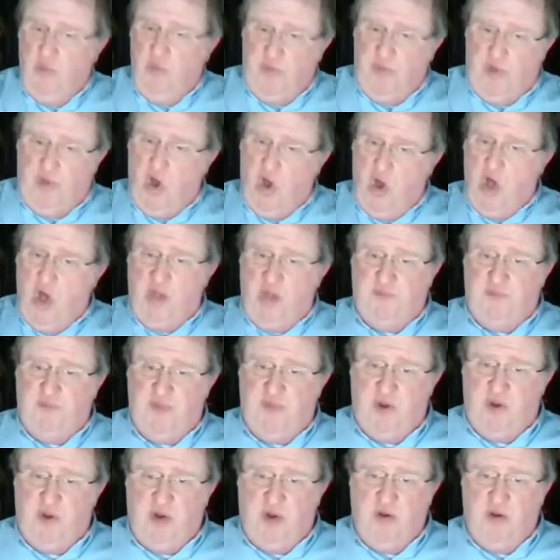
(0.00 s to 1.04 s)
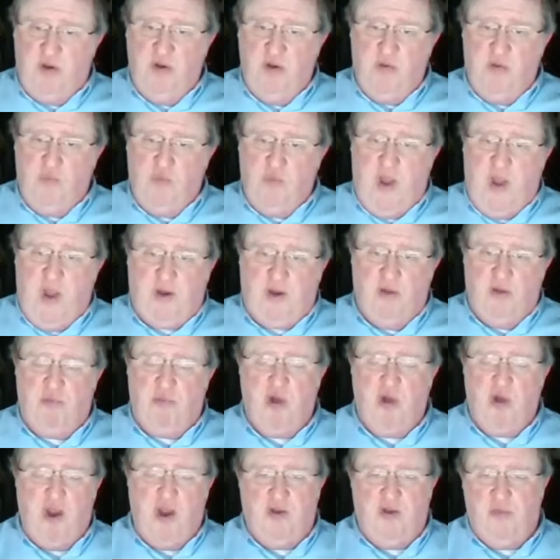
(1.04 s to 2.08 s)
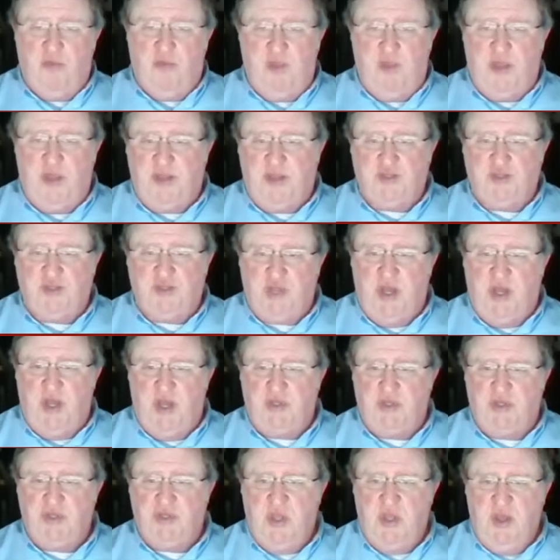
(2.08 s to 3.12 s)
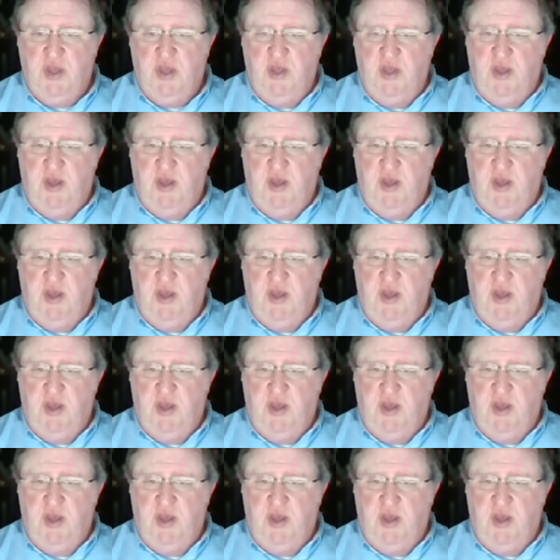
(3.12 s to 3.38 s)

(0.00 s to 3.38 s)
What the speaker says: with all of their record prior to being a judge,